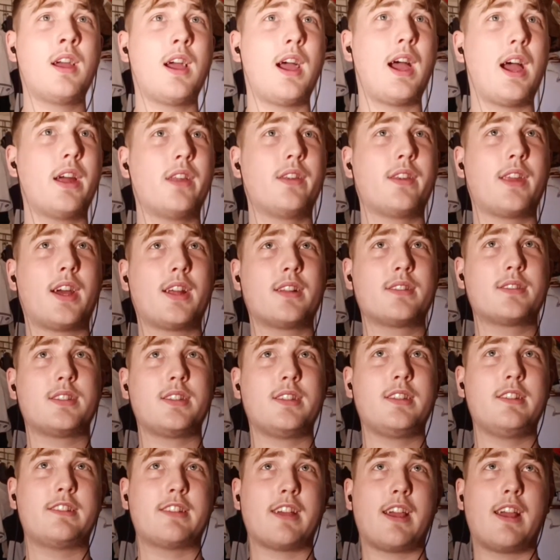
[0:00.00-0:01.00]
and
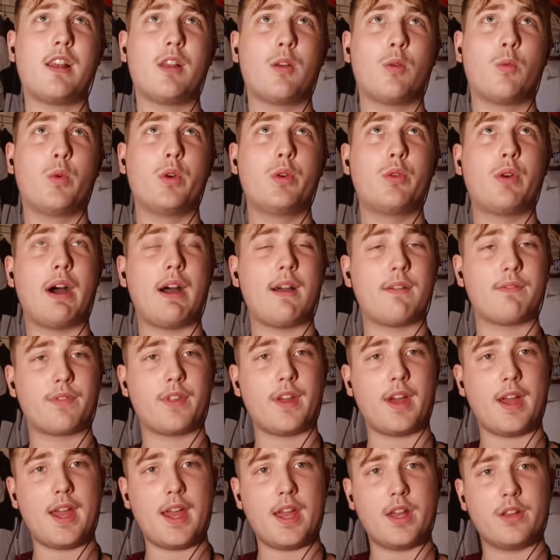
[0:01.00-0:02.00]
Anthony Taylor will have
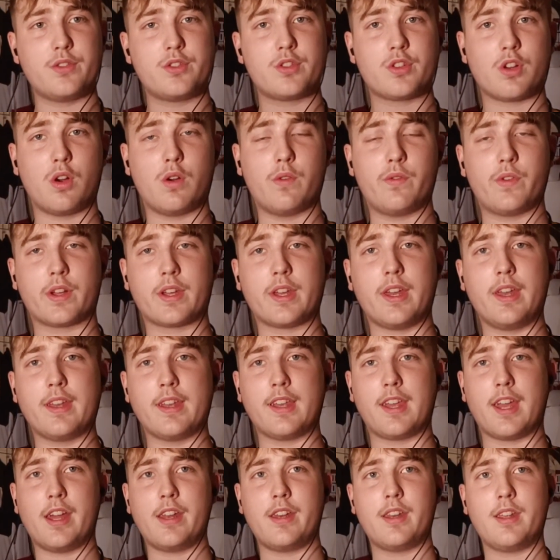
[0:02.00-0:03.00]
that edge over
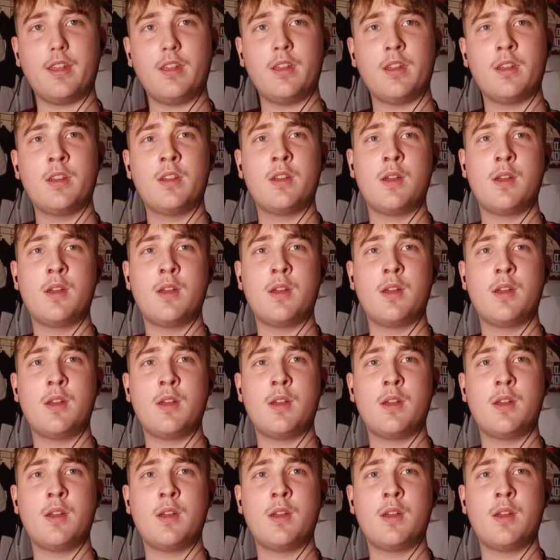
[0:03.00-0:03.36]
King Kenny.